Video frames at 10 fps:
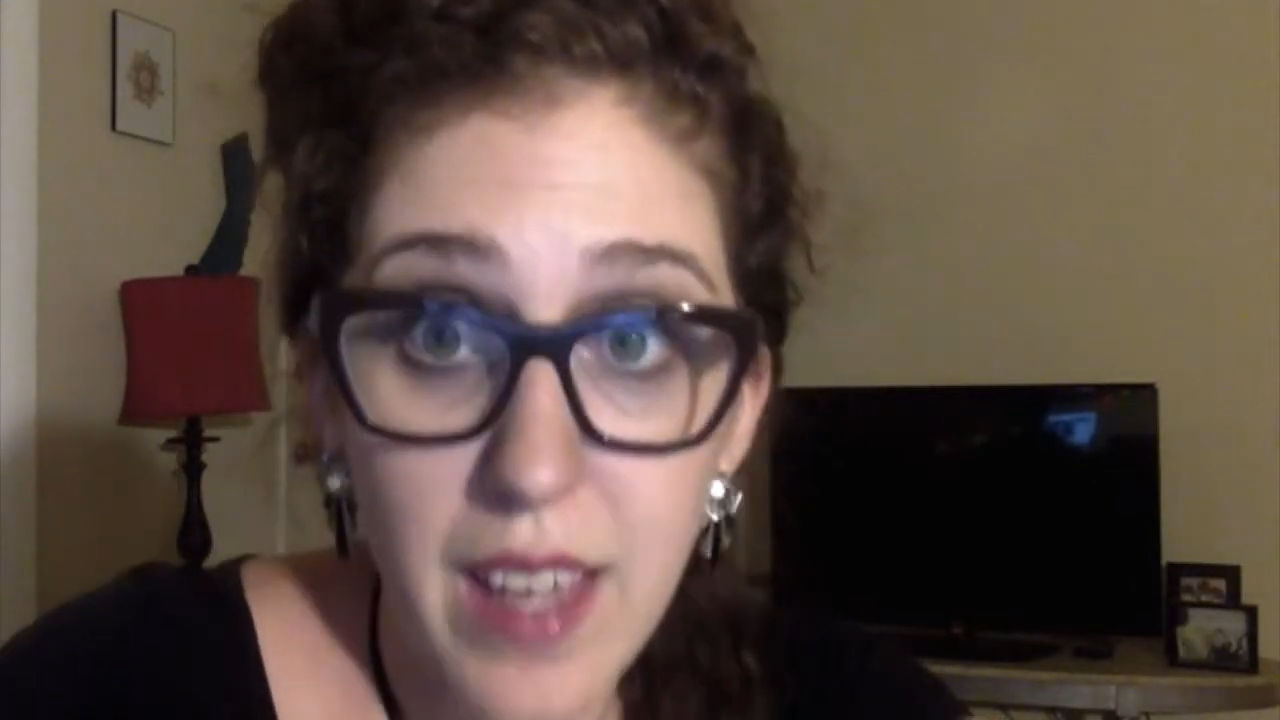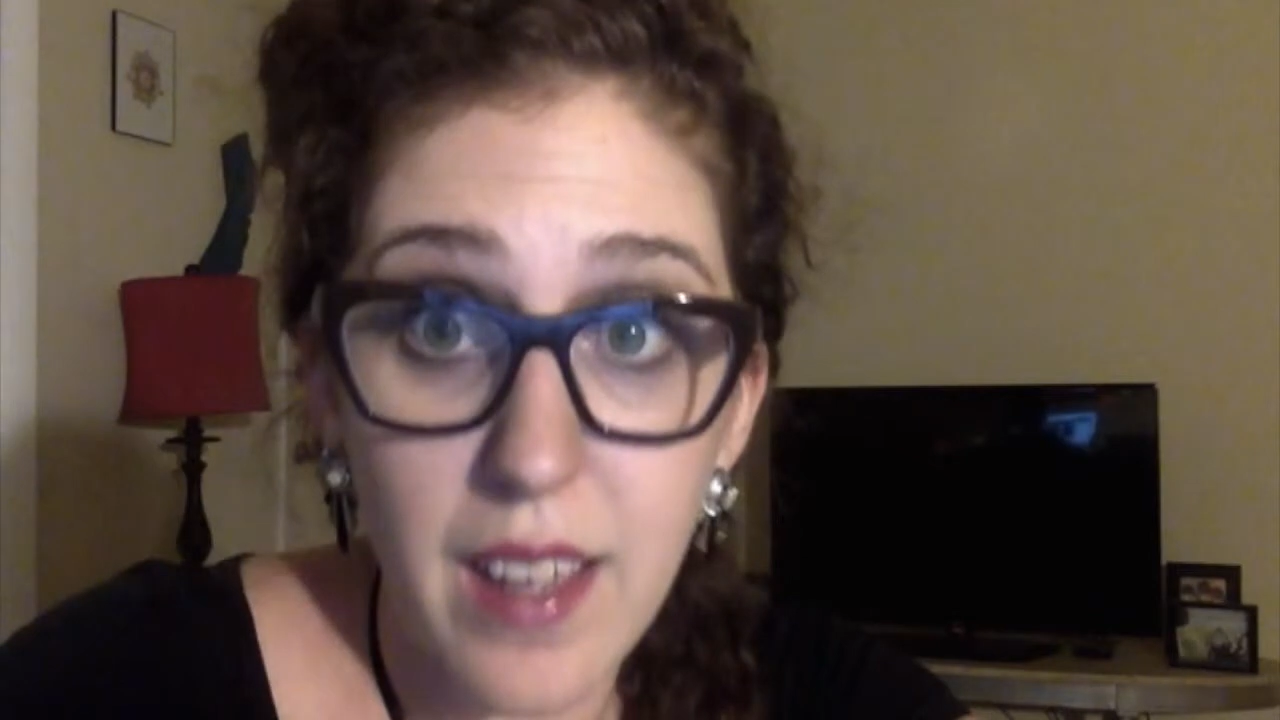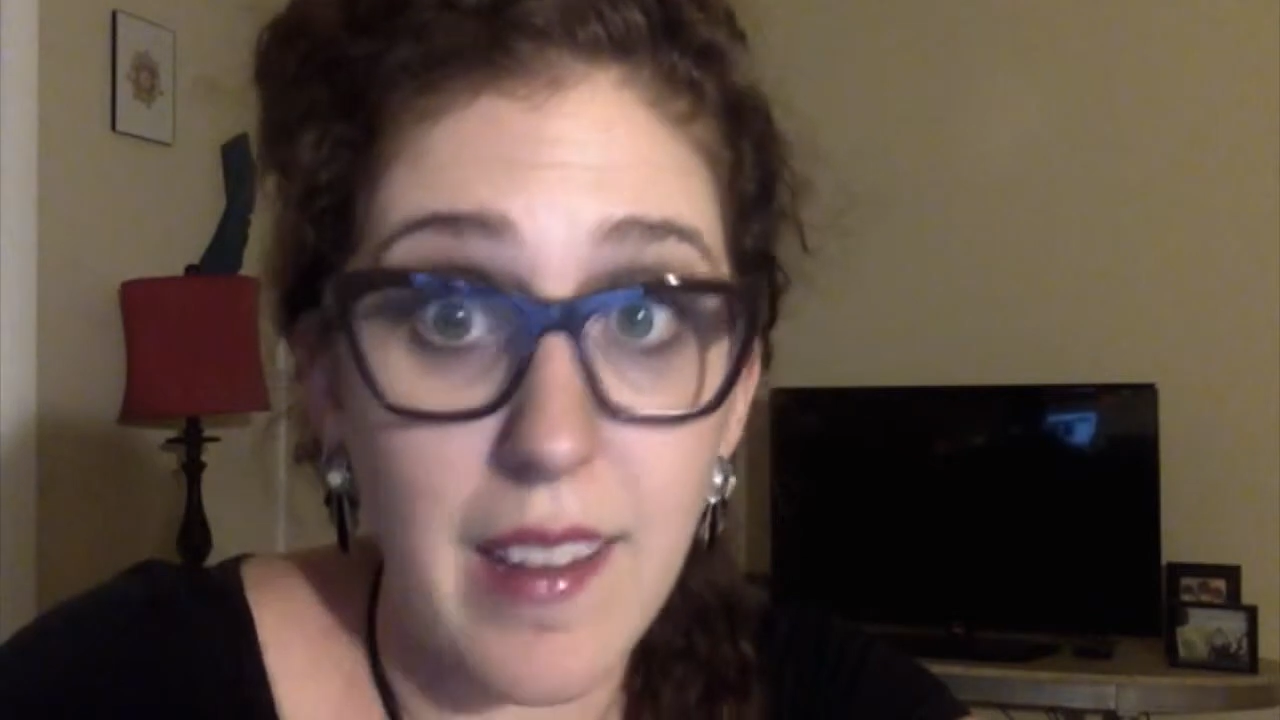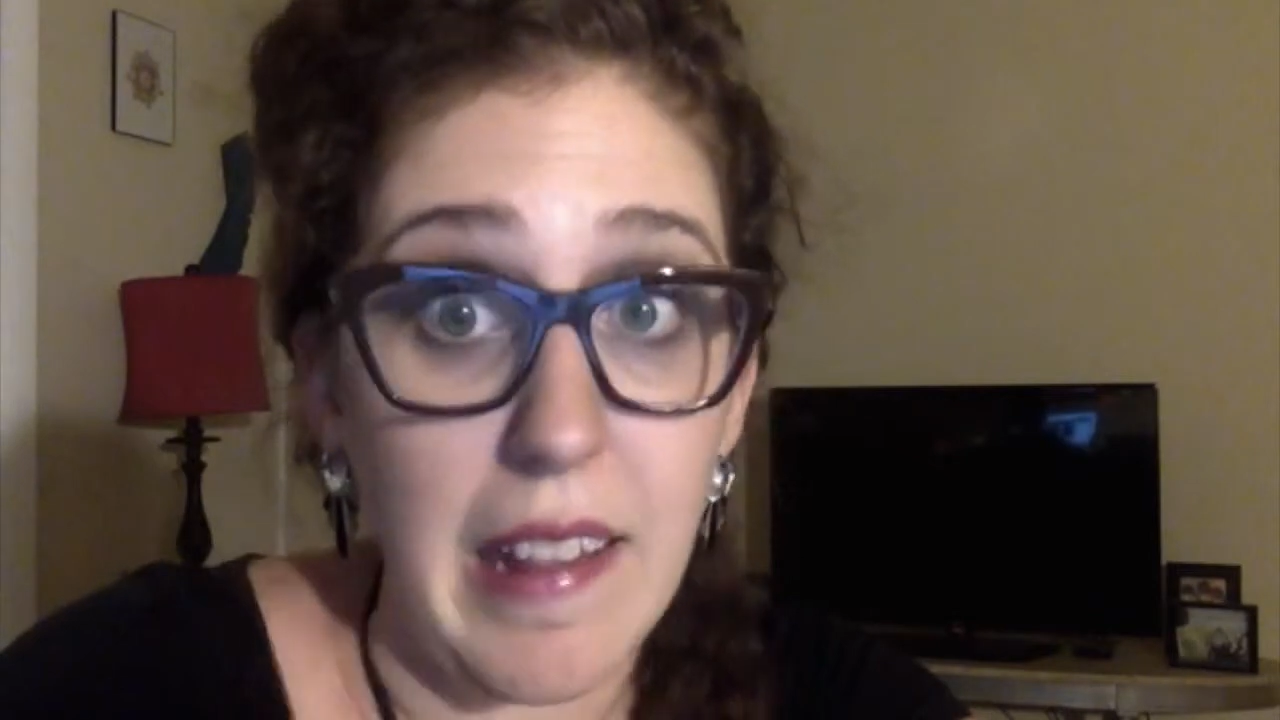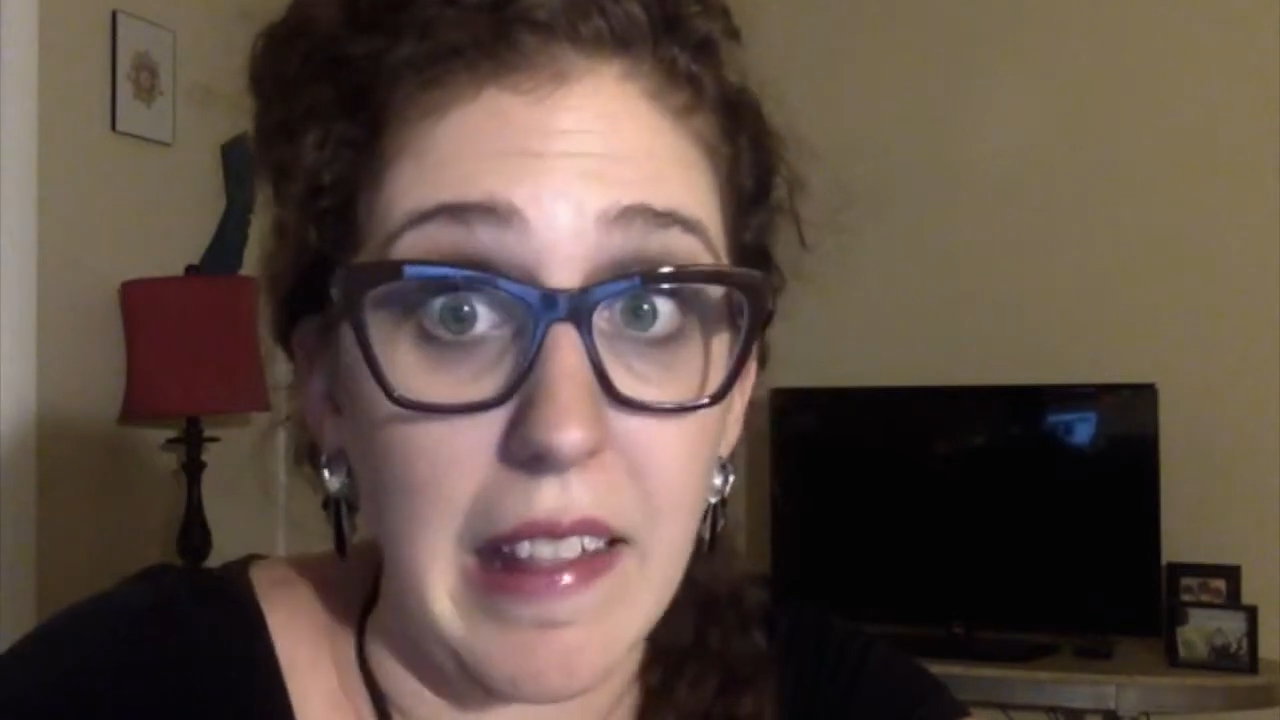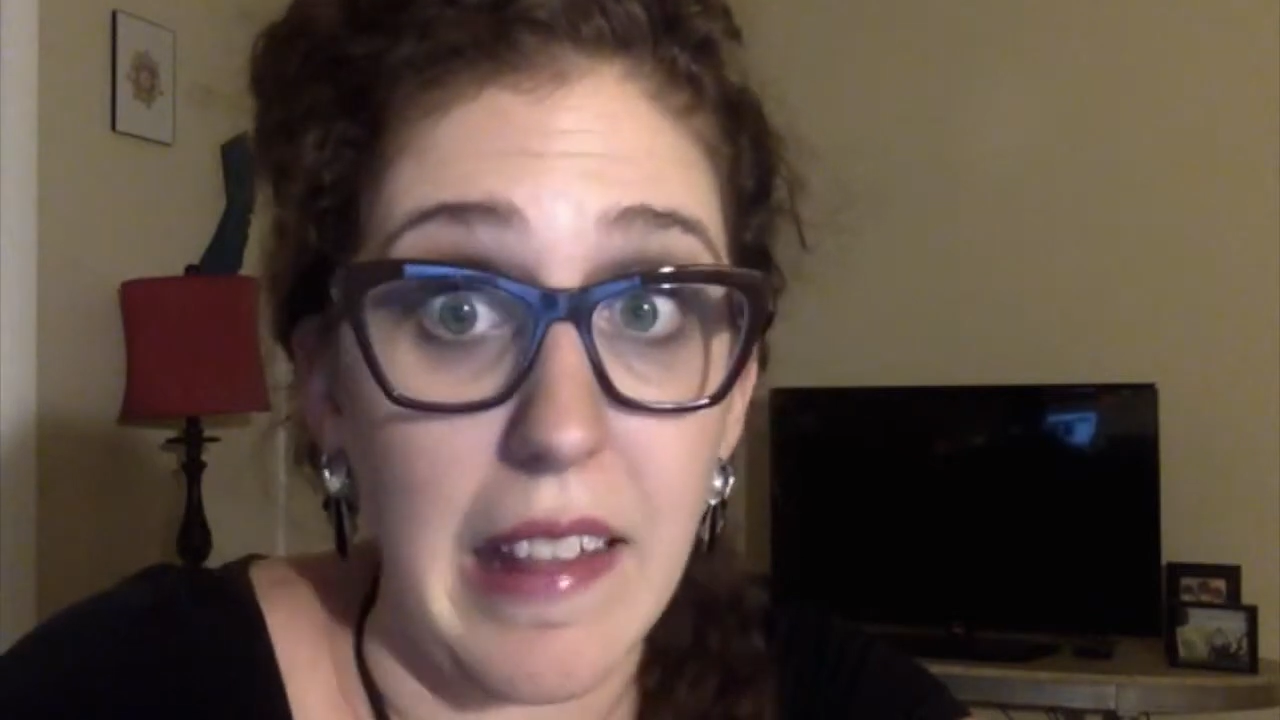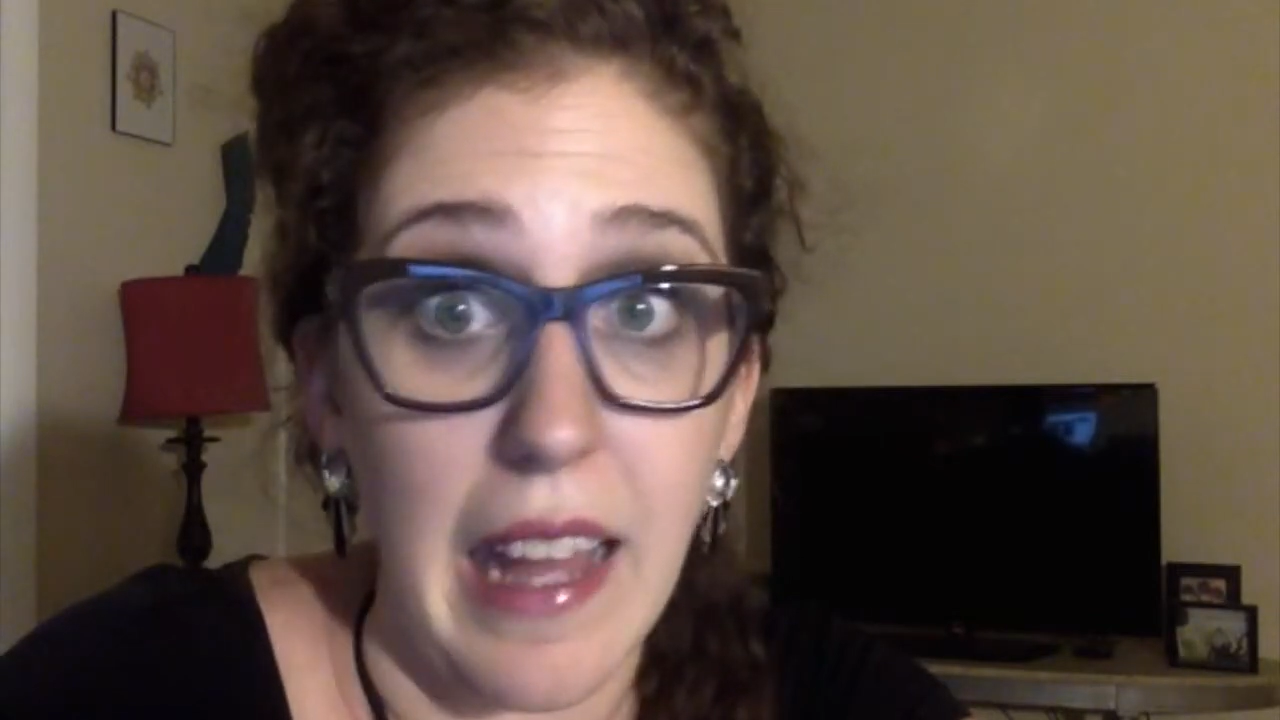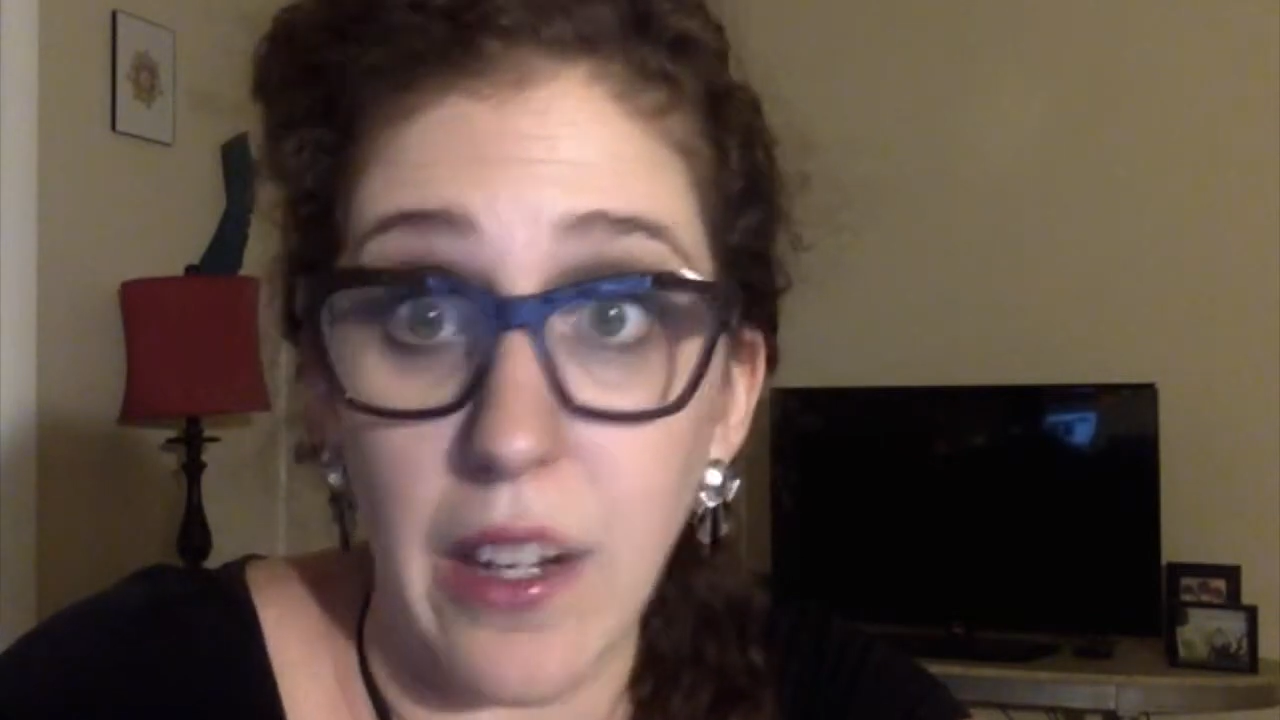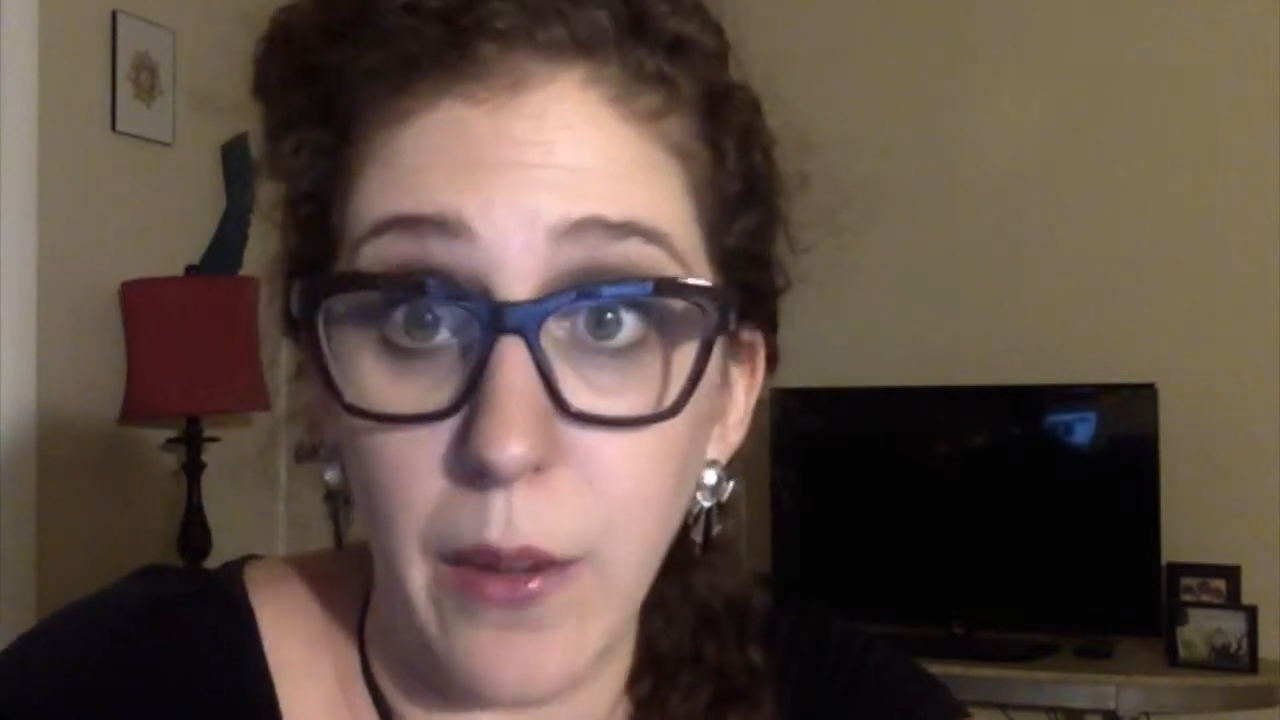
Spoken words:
There's a lot